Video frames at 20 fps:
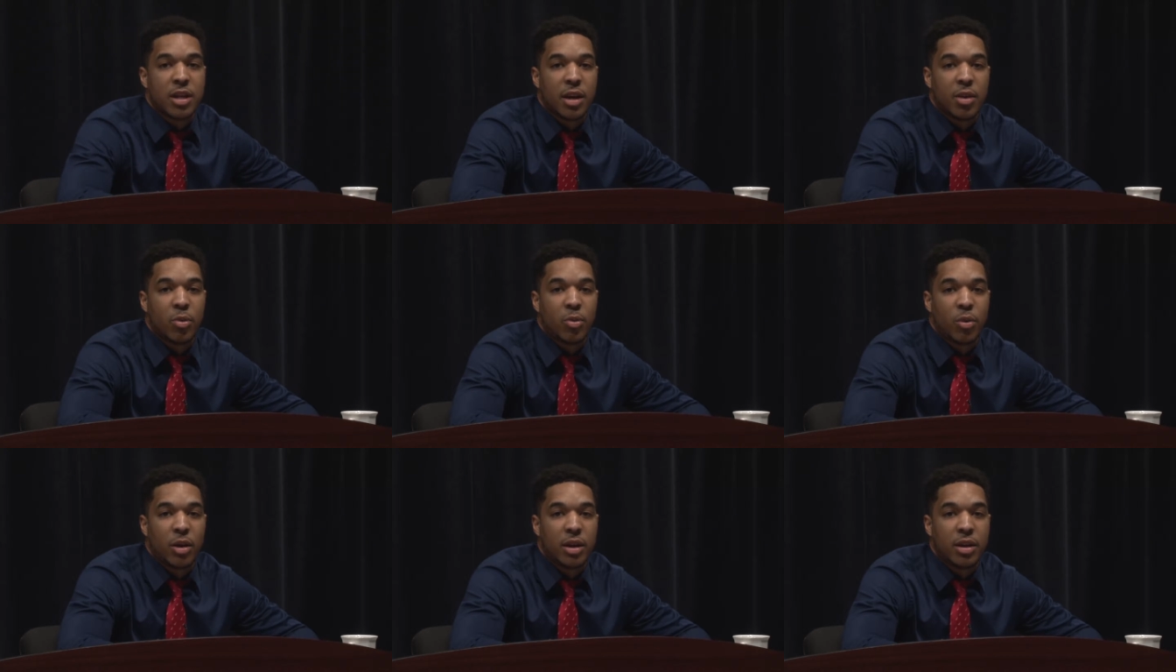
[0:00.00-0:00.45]
a
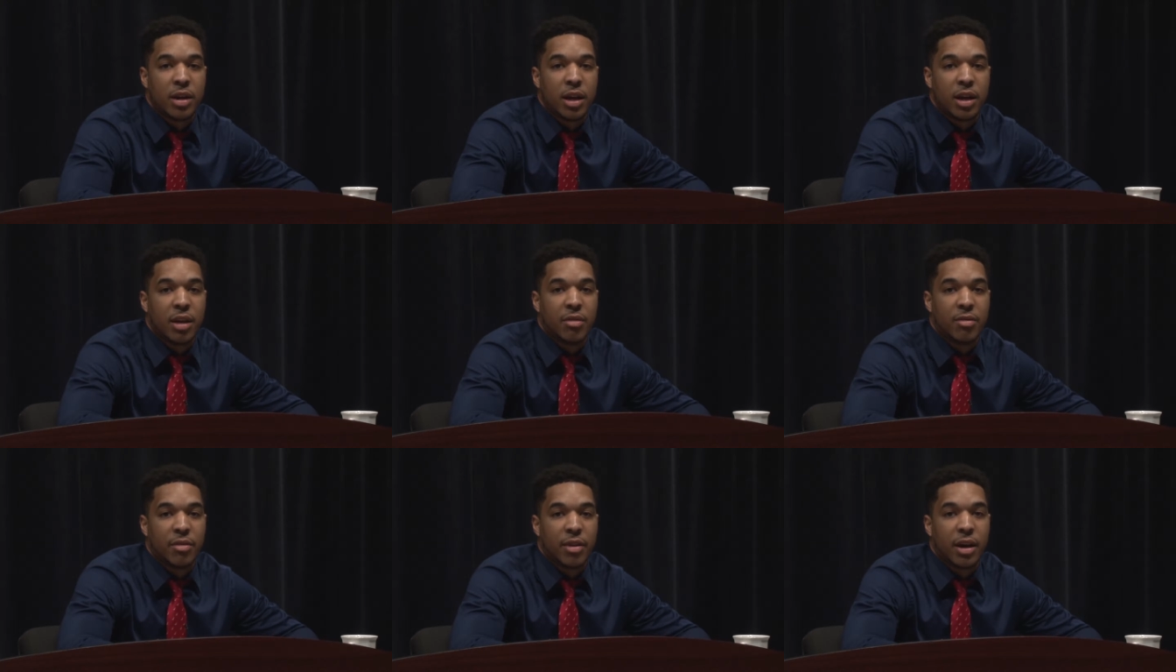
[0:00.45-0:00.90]

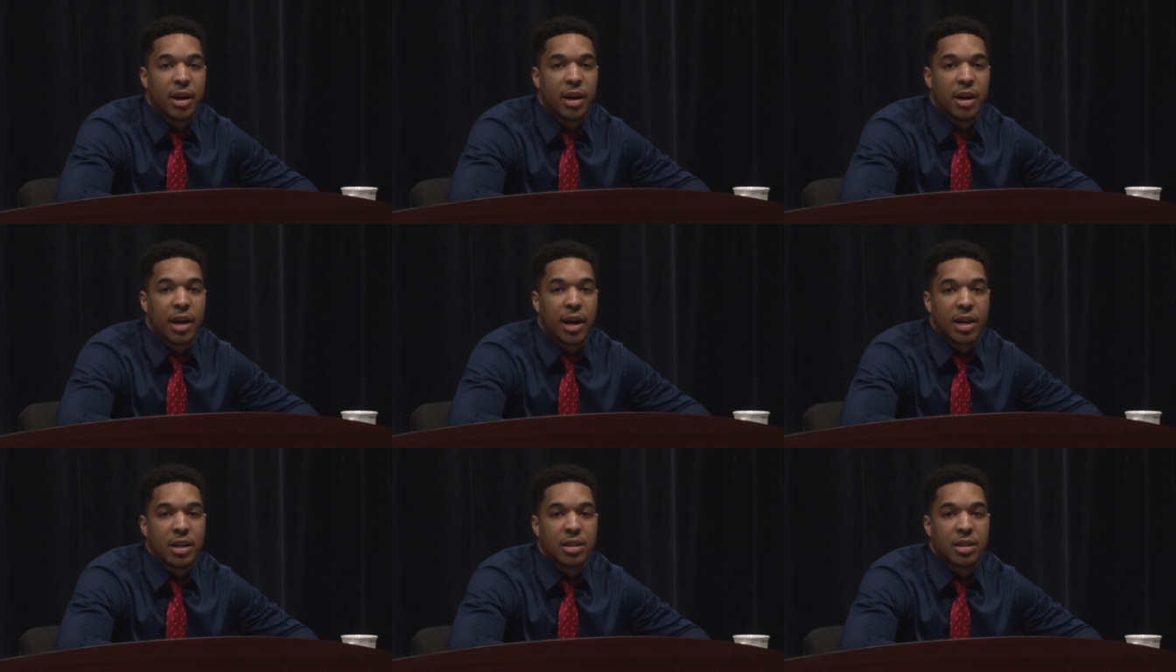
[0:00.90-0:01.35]
one-day event and
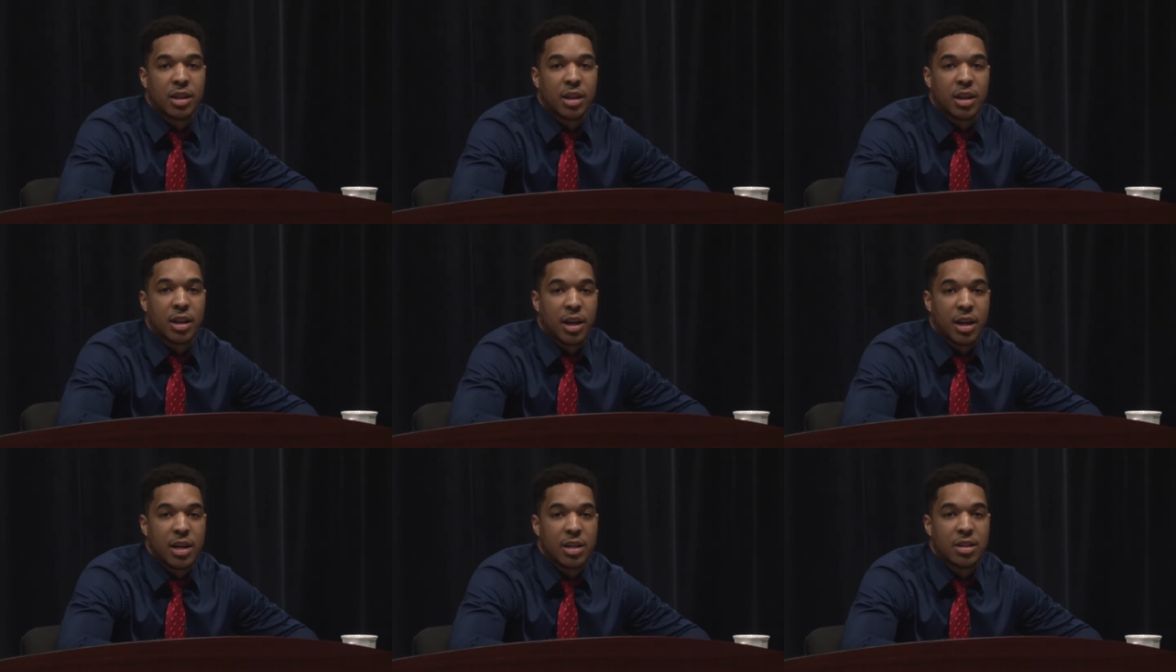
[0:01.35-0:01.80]
canceling
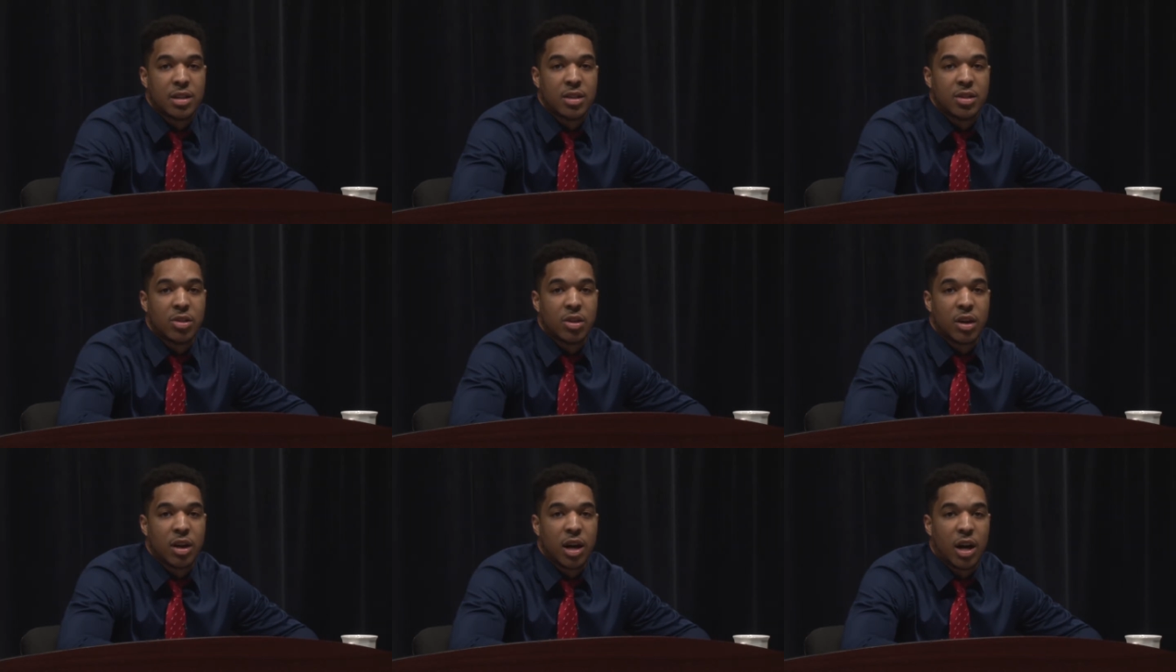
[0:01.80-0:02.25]
classes
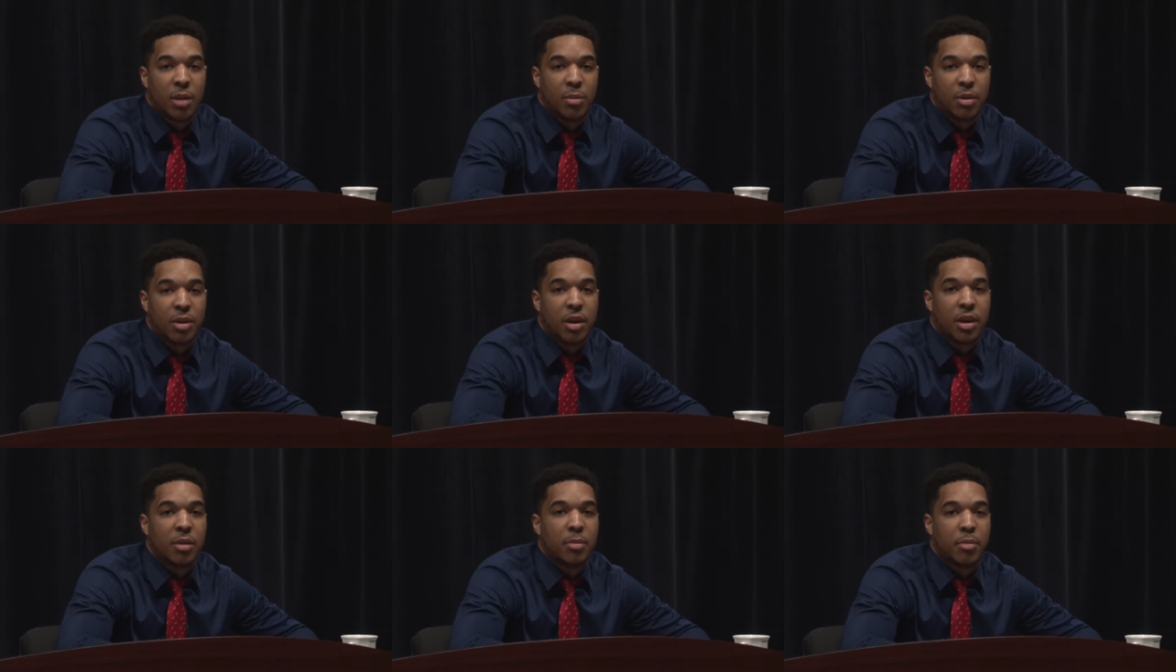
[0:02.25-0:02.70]
to
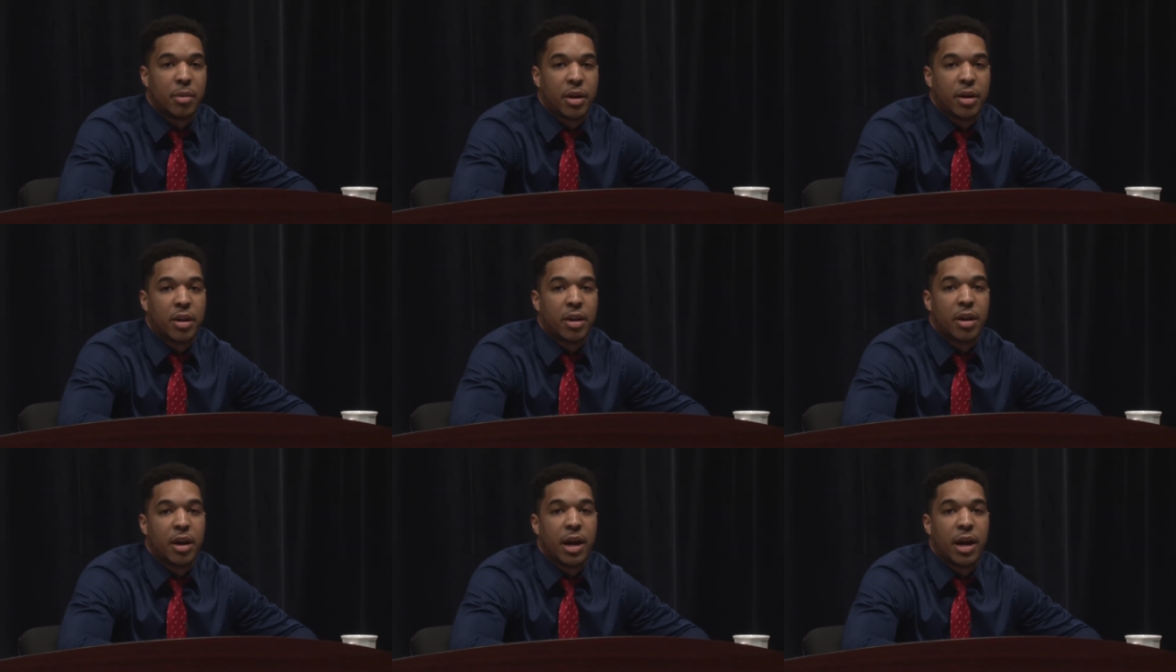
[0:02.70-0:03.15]
accommodate
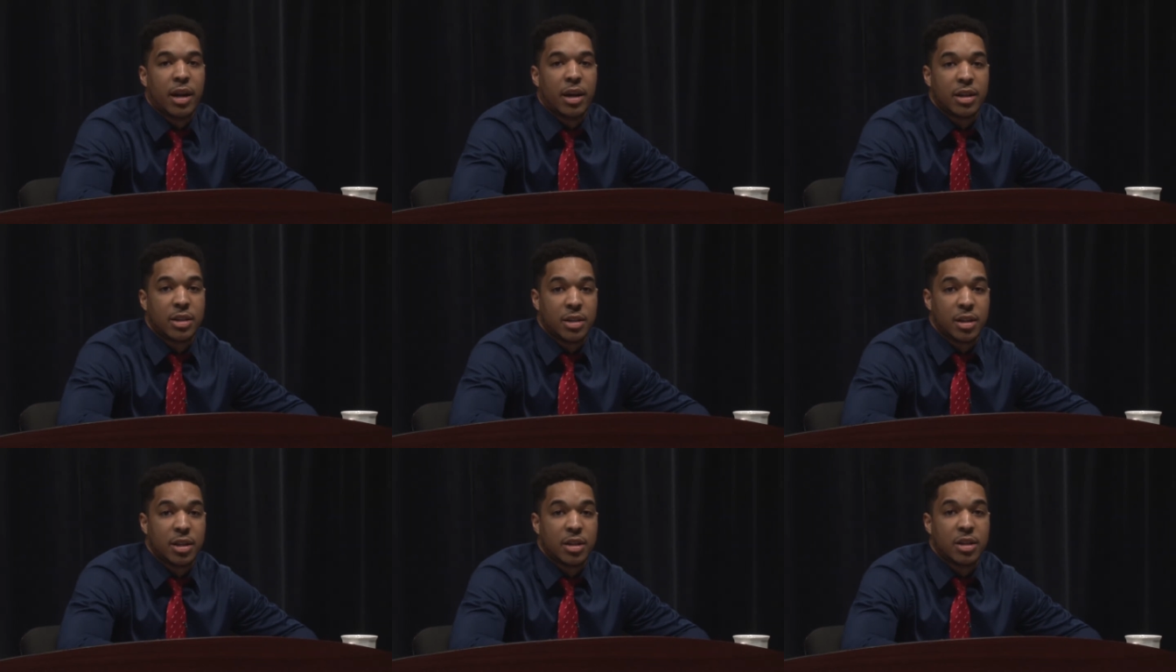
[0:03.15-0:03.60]
better
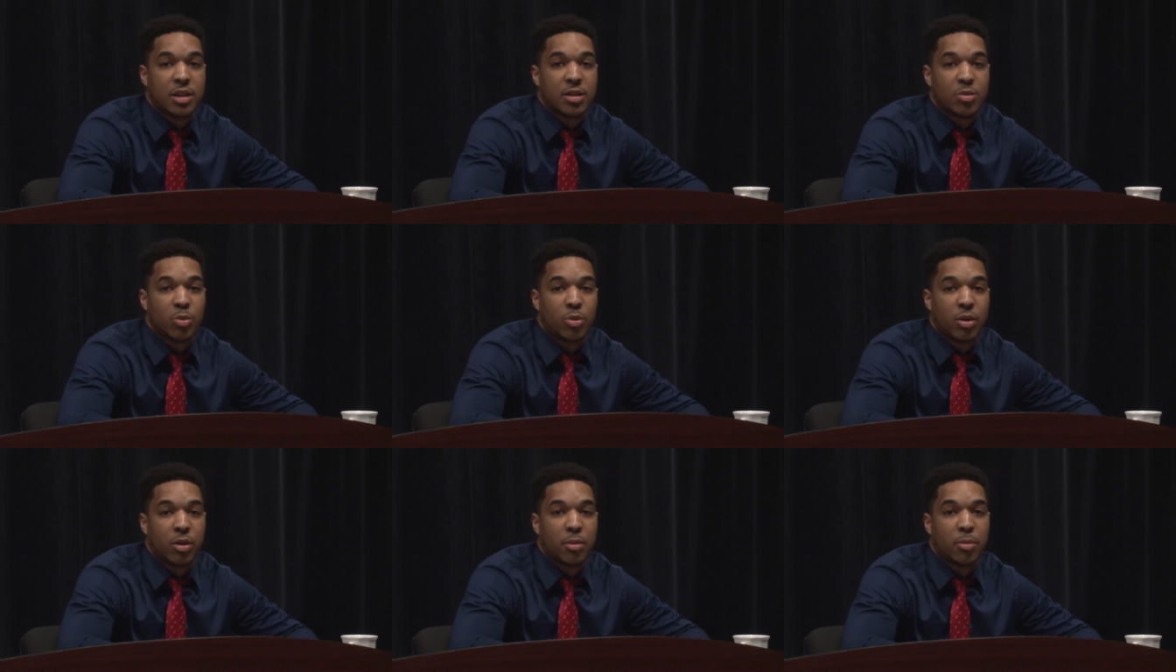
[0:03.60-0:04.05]
attendance
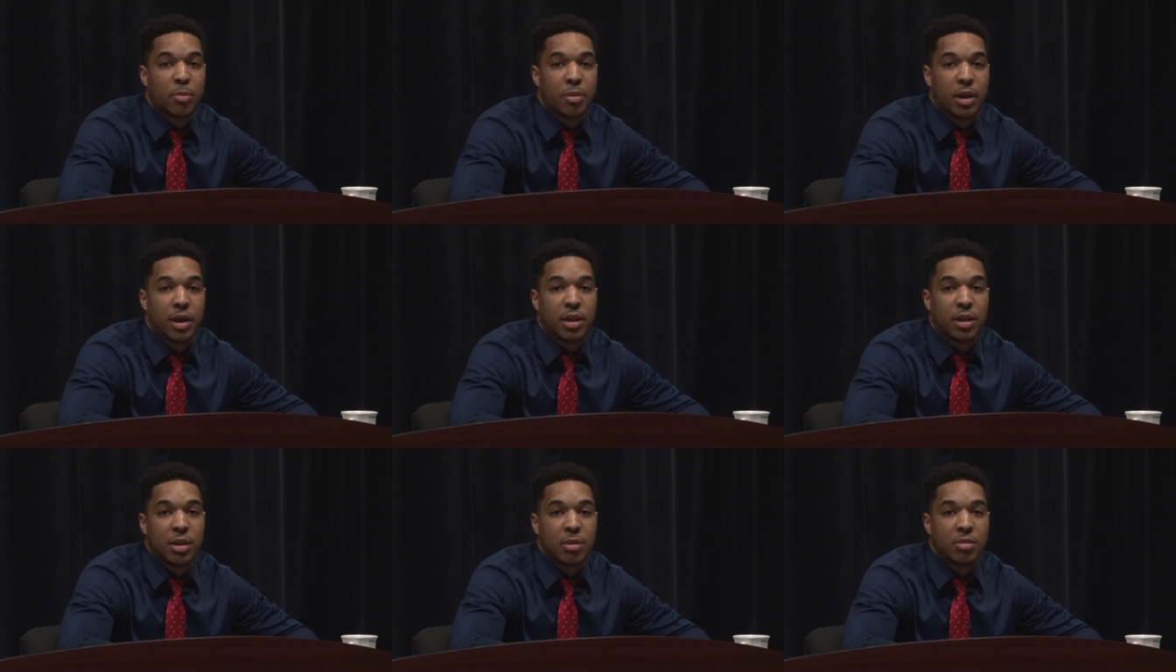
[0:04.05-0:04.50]
were
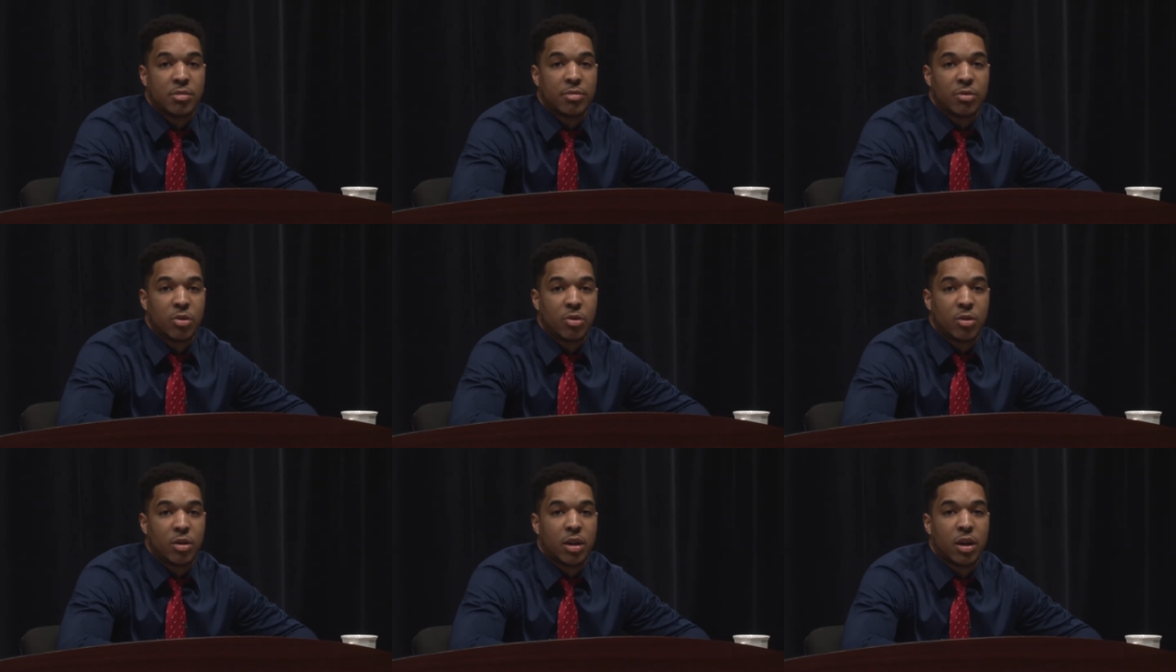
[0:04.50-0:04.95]
big leaps
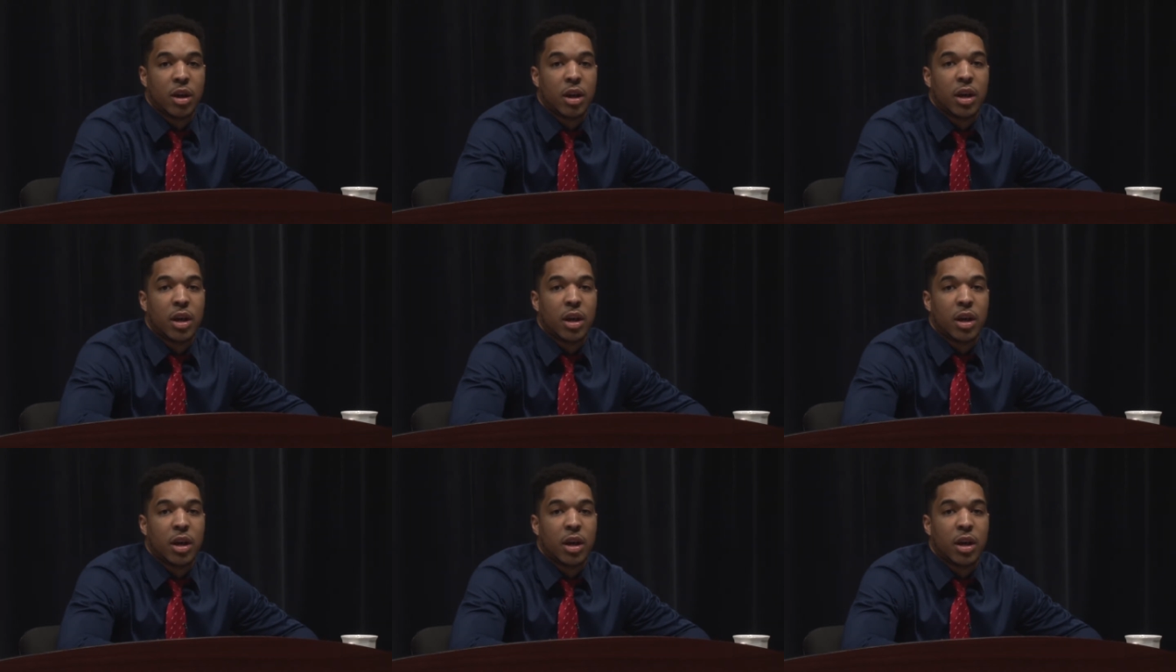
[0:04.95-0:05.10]
forward.